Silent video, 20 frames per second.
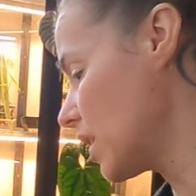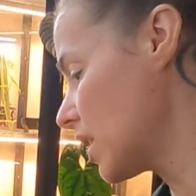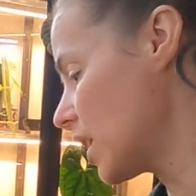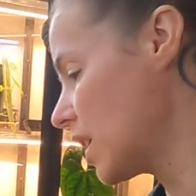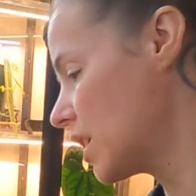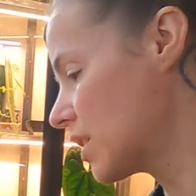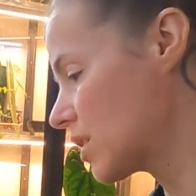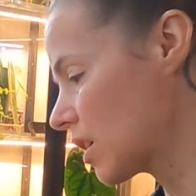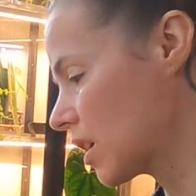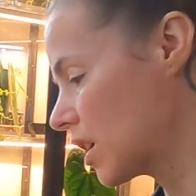
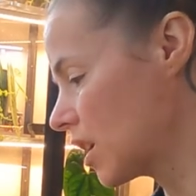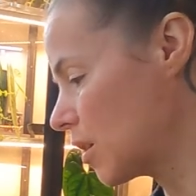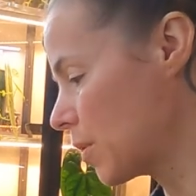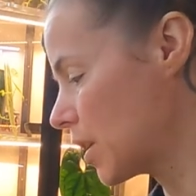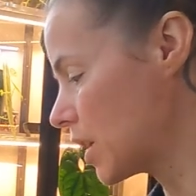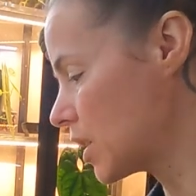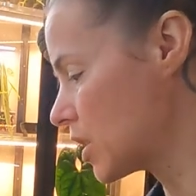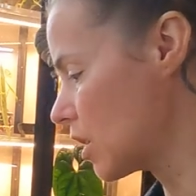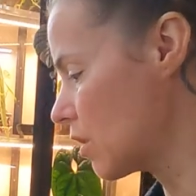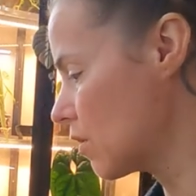These are gonna
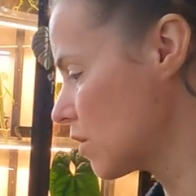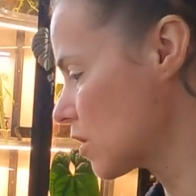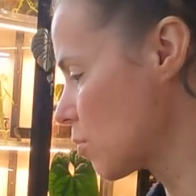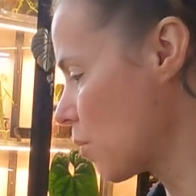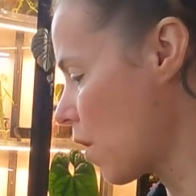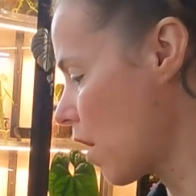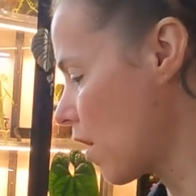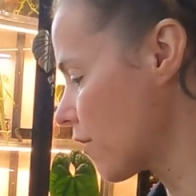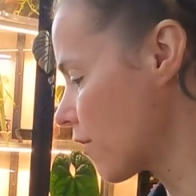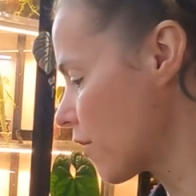be too
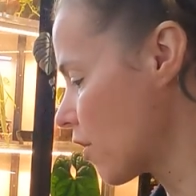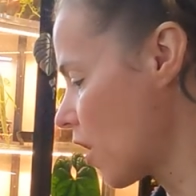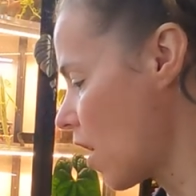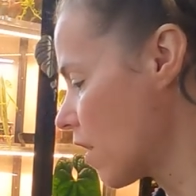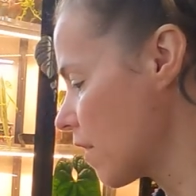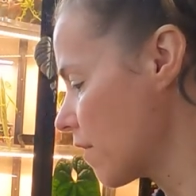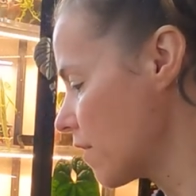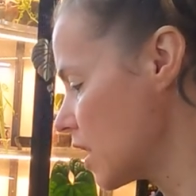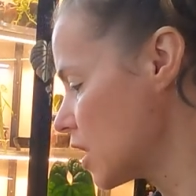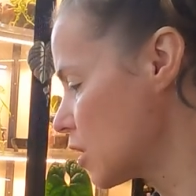small for all
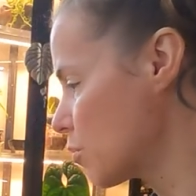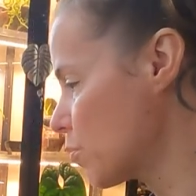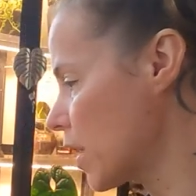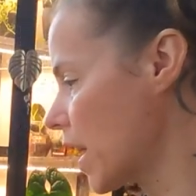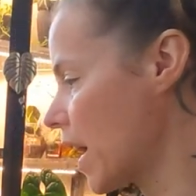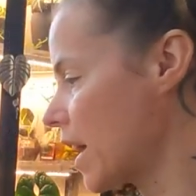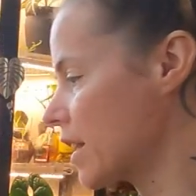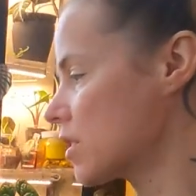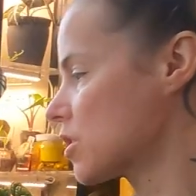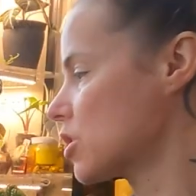of these
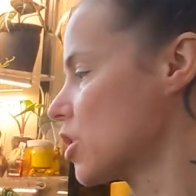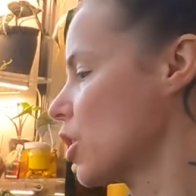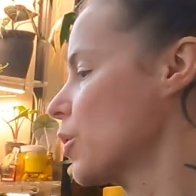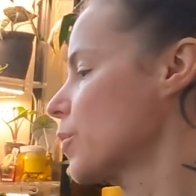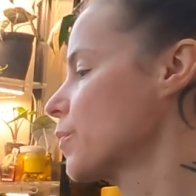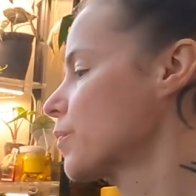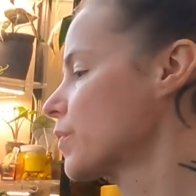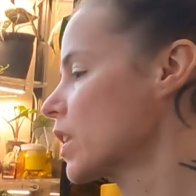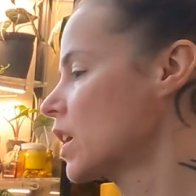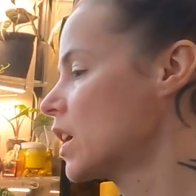plants. So
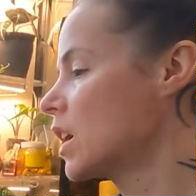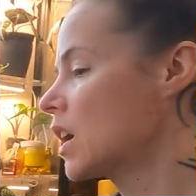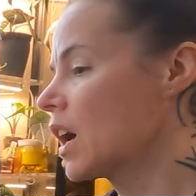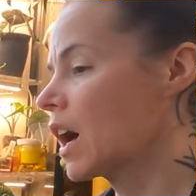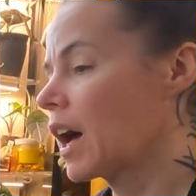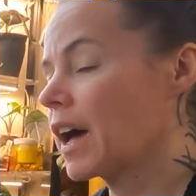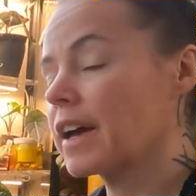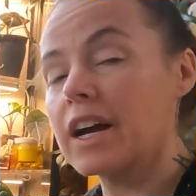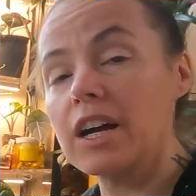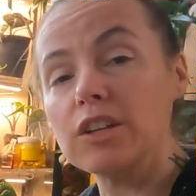
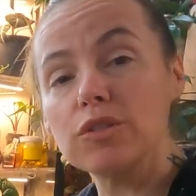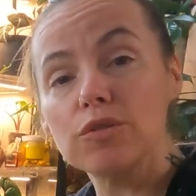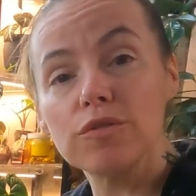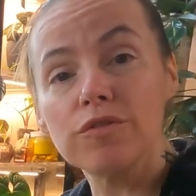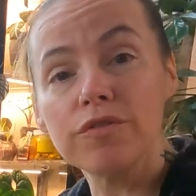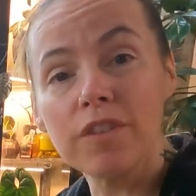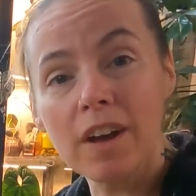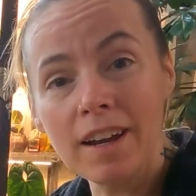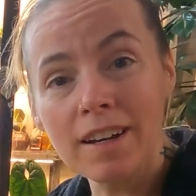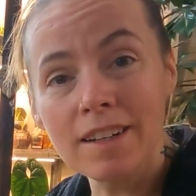I got to
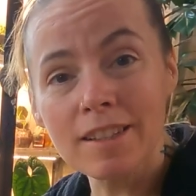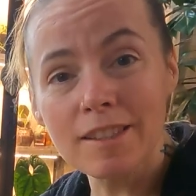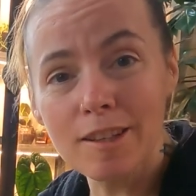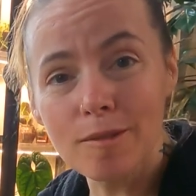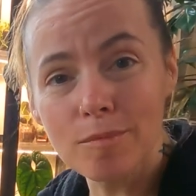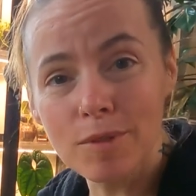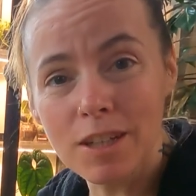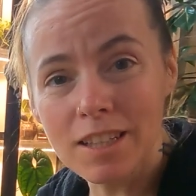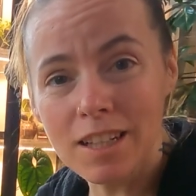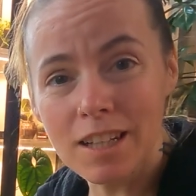find
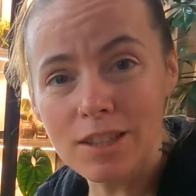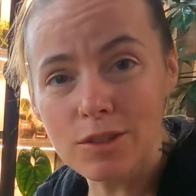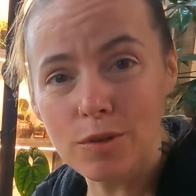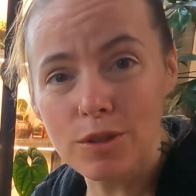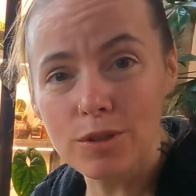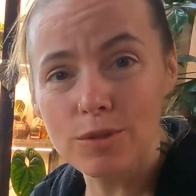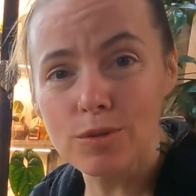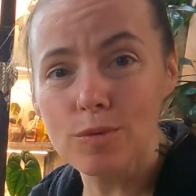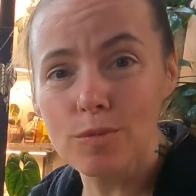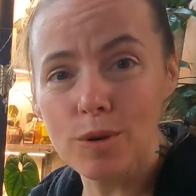something that's
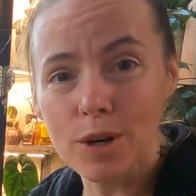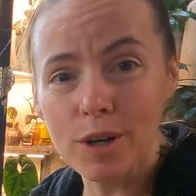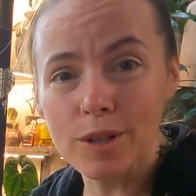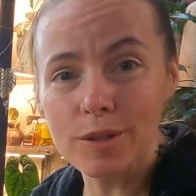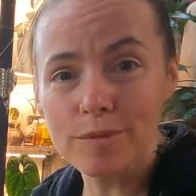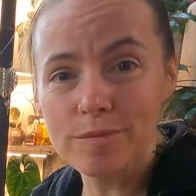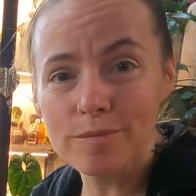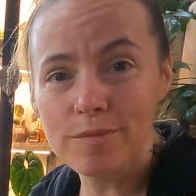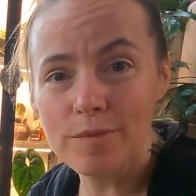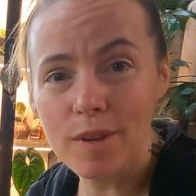going to work.
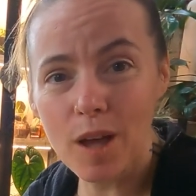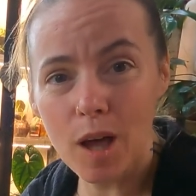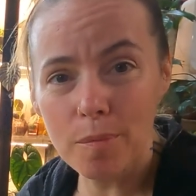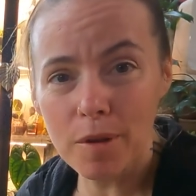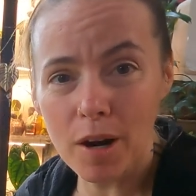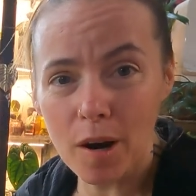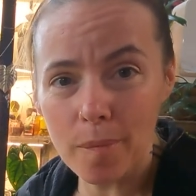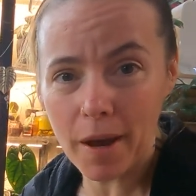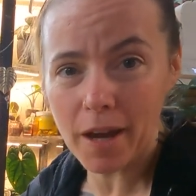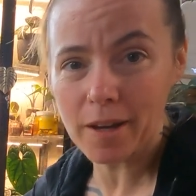I'll
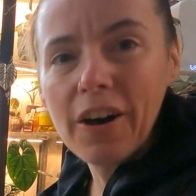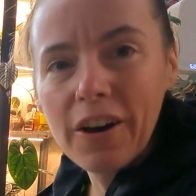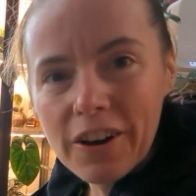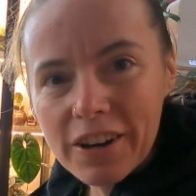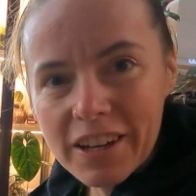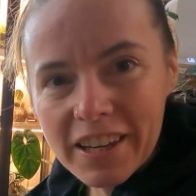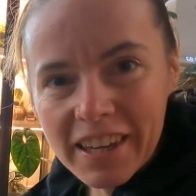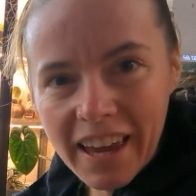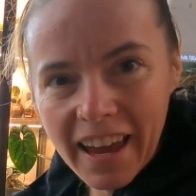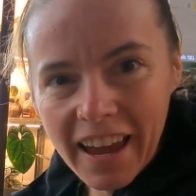be right back.
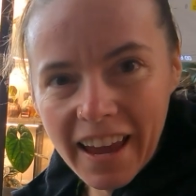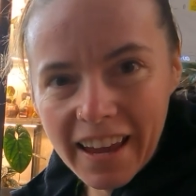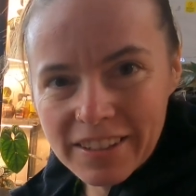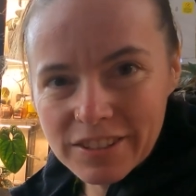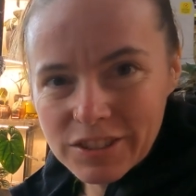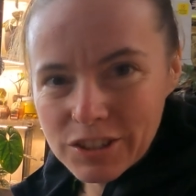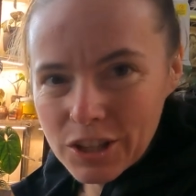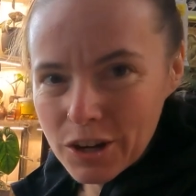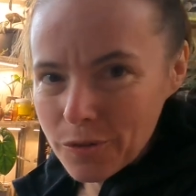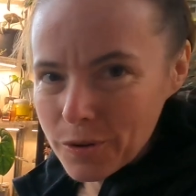Okay,
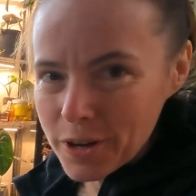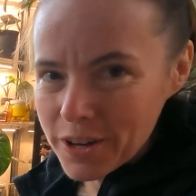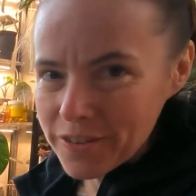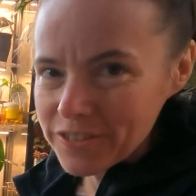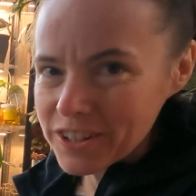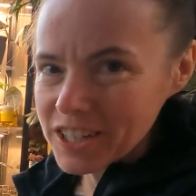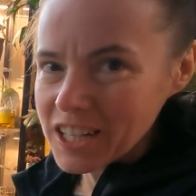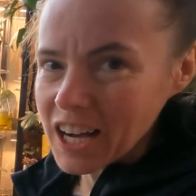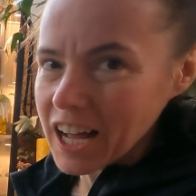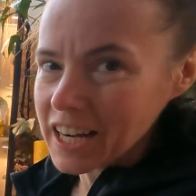so
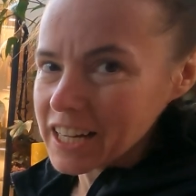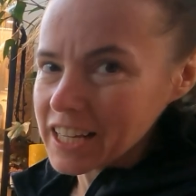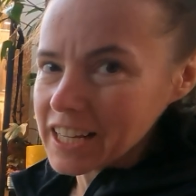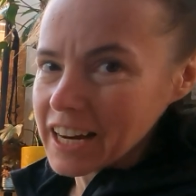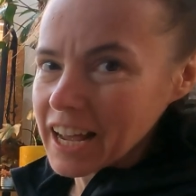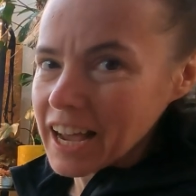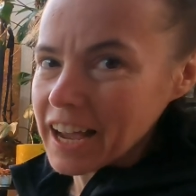we've got it.